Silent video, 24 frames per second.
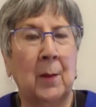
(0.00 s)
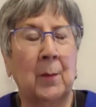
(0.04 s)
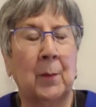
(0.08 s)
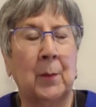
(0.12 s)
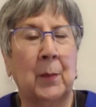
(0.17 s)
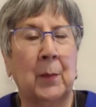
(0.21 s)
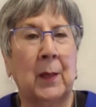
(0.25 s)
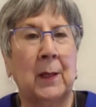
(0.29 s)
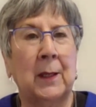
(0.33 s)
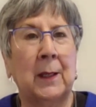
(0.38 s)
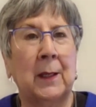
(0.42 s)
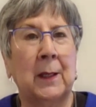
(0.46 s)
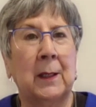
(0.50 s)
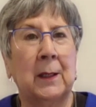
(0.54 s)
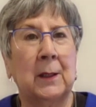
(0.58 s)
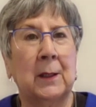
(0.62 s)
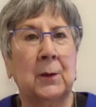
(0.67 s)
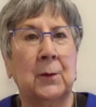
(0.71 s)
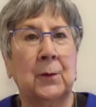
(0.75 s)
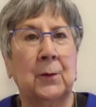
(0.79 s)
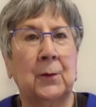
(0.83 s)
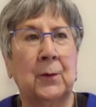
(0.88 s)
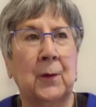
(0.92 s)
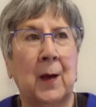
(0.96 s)
but it
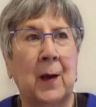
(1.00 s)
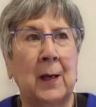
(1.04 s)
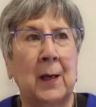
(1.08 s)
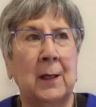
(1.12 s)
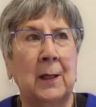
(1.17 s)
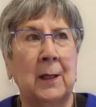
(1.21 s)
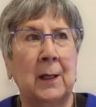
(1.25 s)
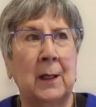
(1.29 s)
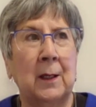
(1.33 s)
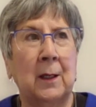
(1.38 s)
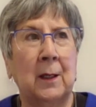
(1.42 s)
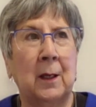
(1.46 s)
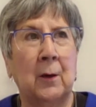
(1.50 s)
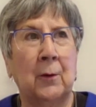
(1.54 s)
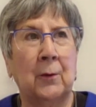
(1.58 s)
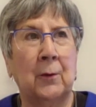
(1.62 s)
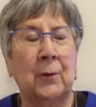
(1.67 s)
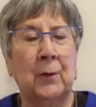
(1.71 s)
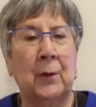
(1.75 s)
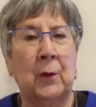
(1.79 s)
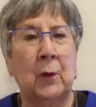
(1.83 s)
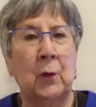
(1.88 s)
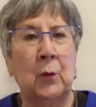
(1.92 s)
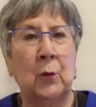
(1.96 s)
is finding a
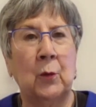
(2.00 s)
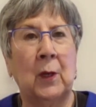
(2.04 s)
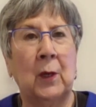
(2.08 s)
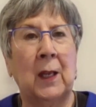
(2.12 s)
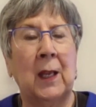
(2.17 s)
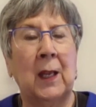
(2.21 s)
few